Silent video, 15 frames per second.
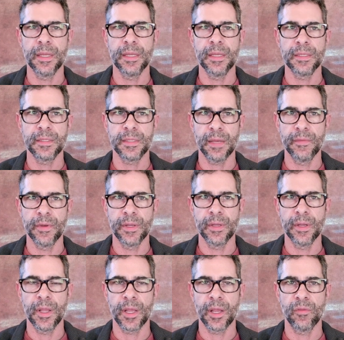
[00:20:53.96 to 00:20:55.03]
7.
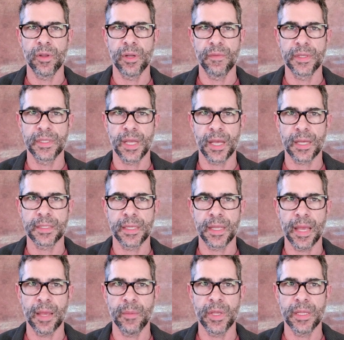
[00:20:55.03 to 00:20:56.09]
Get rid of the toxic
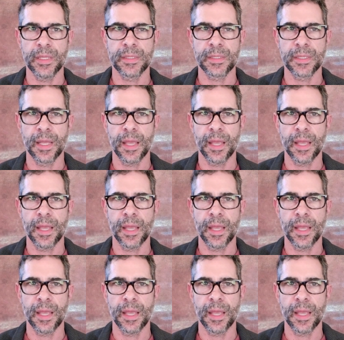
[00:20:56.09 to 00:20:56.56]
amines.